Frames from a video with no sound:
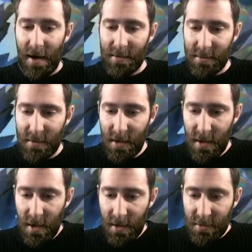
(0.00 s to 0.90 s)
for us.
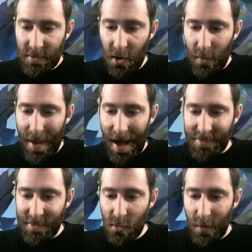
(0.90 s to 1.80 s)
So we are
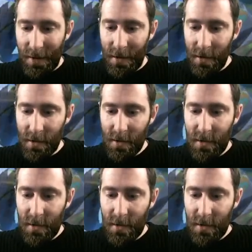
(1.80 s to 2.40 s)
still winning